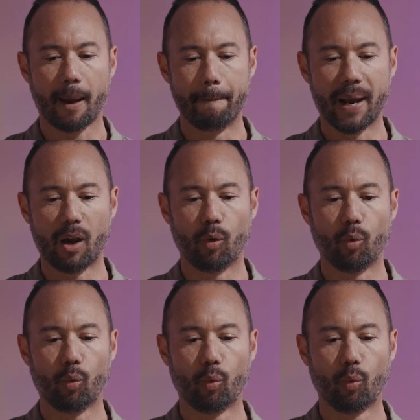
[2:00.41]

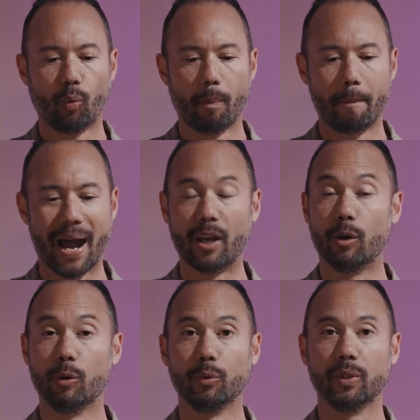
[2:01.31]
about my
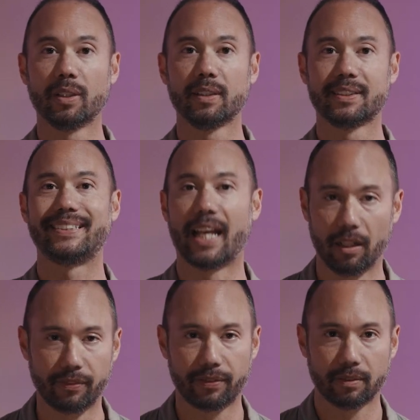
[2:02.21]
own
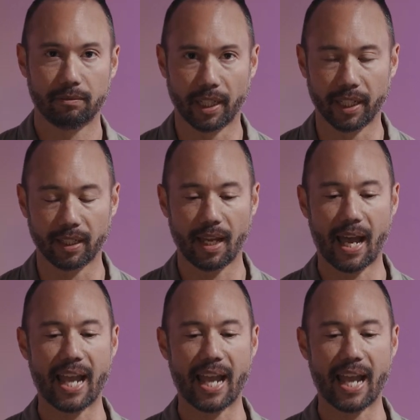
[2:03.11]
self, right?